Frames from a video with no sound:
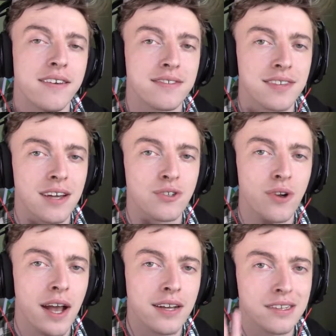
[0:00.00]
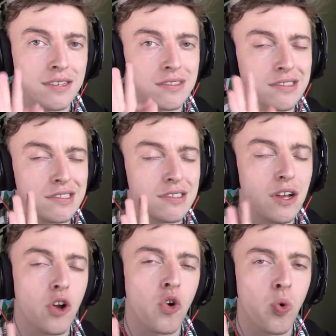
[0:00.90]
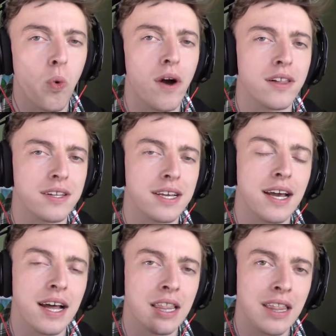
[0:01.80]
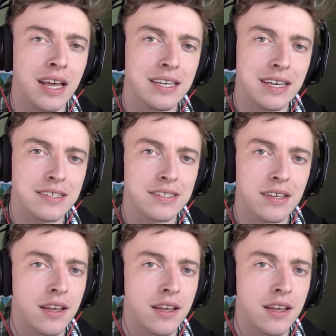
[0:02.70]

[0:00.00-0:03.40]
soundtrack, quality, I like it.